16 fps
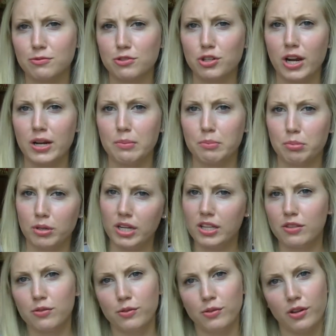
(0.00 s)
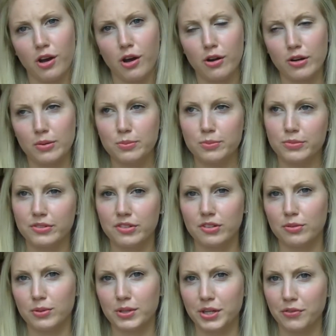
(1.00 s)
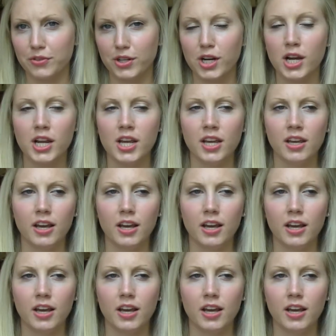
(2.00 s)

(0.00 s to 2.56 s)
try to break through the arms or whatever,